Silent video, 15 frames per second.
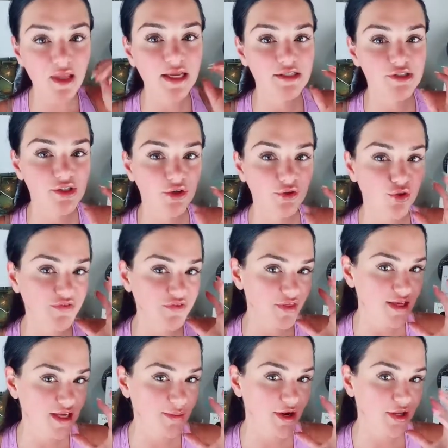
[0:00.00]
And so you have to
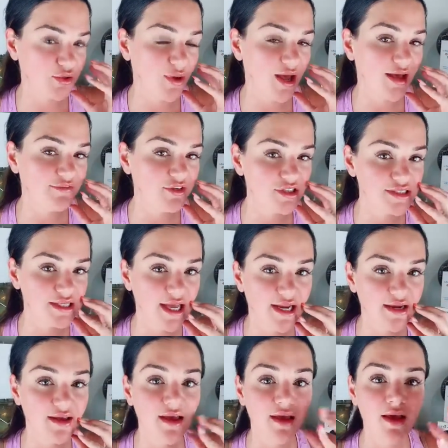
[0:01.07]
think about it. You have your
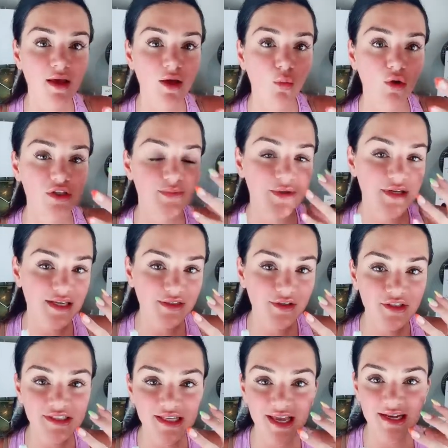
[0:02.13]
skin. What's beneath
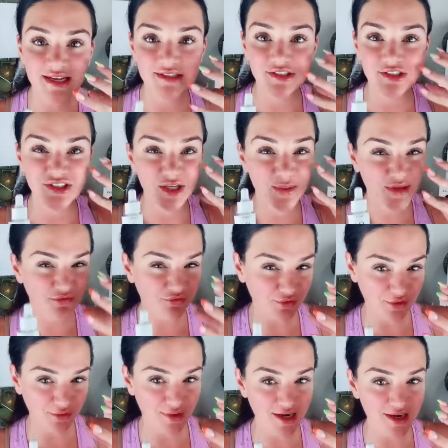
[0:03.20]
your skin is there's gonna be
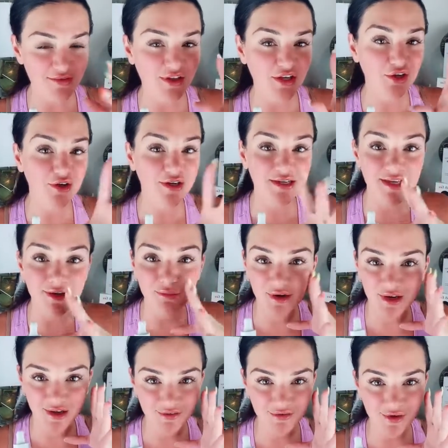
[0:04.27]
fluid that you're gonna get
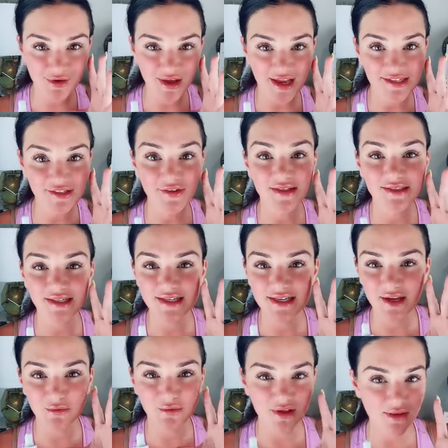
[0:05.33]
rid of, okay? So that's gonna
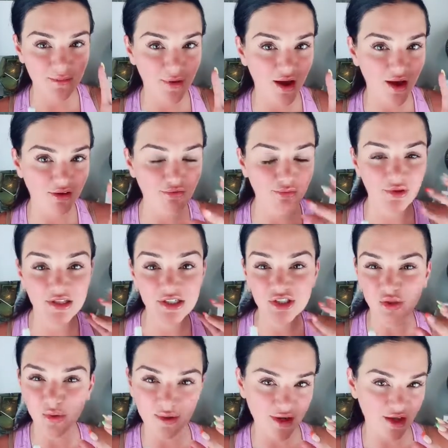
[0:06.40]
get rid of the puff, really
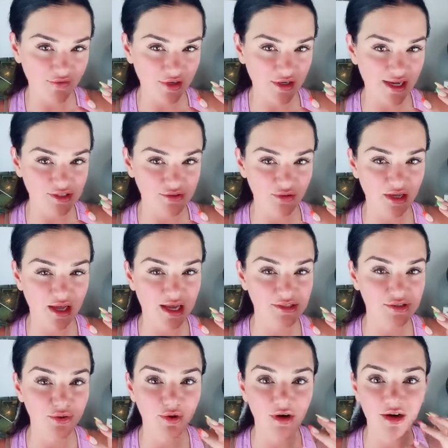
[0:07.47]
showing off your natural
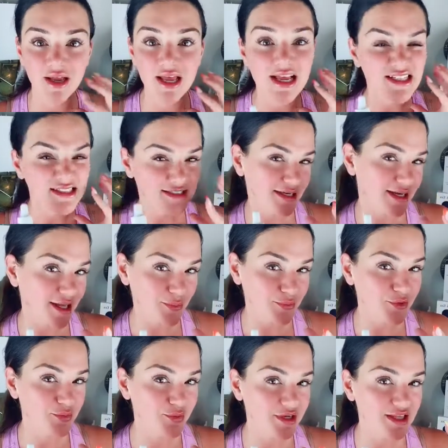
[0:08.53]
contour. It's gonna help
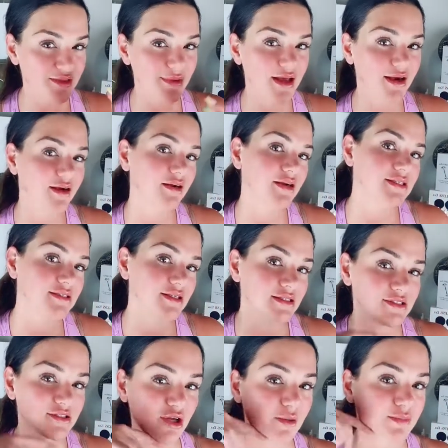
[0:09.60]
you breathe better. It's gonna
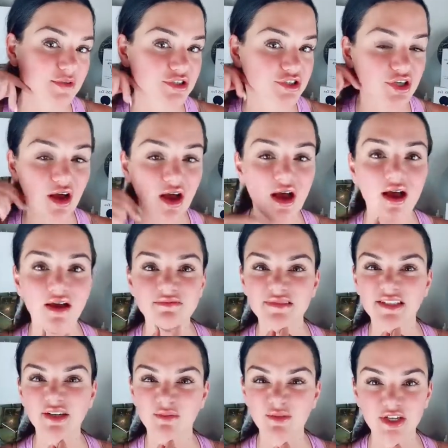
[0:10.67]
sculpt the jaw,
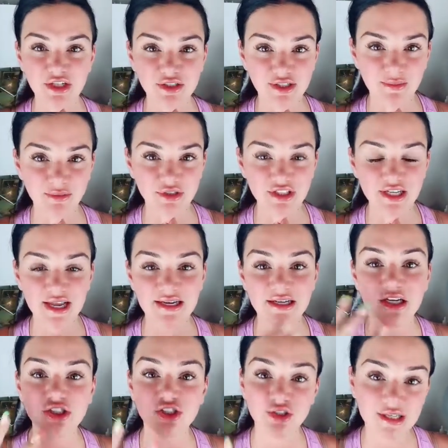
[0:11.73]
get rid of your double chin
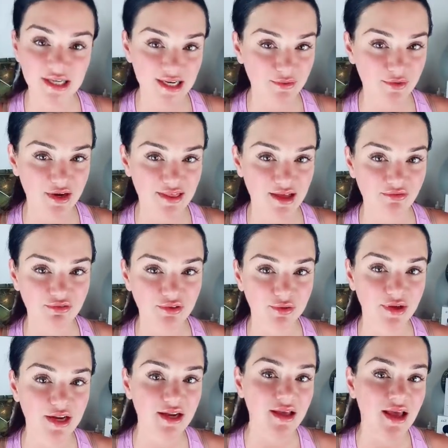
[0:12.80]
because you're getting rid of that
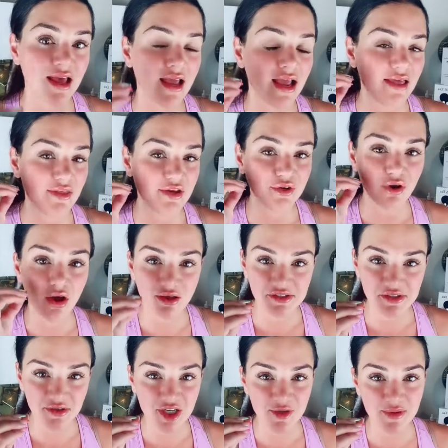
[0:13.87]
fluid. And then you're
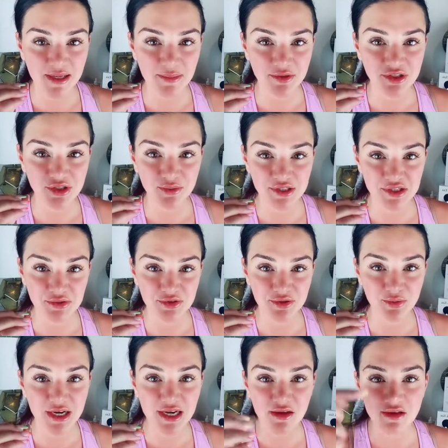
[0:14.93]
also gonna be able to reduce
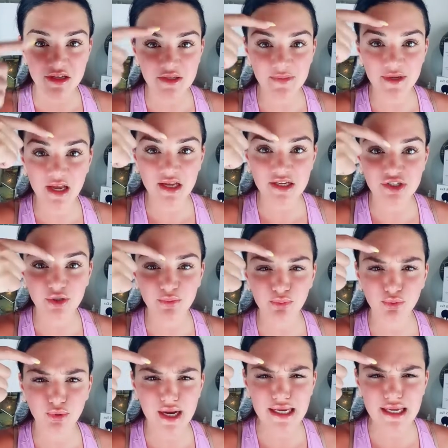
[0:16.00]
wrinkles because you're
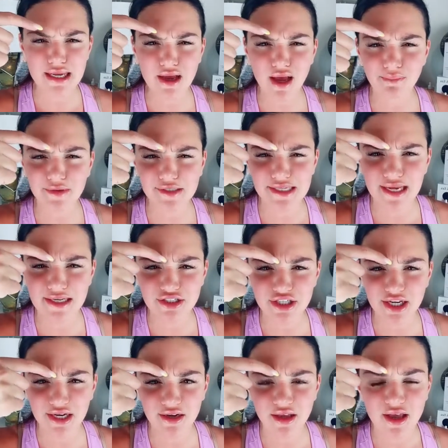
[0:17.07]
breaking up the
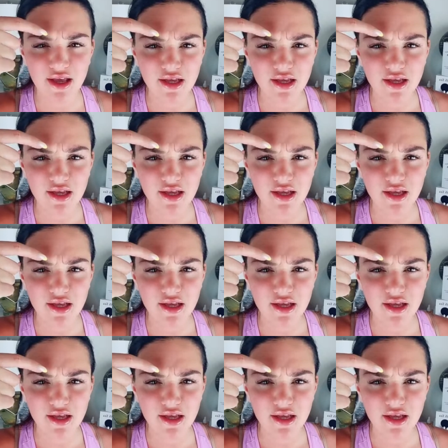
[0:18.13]
tension.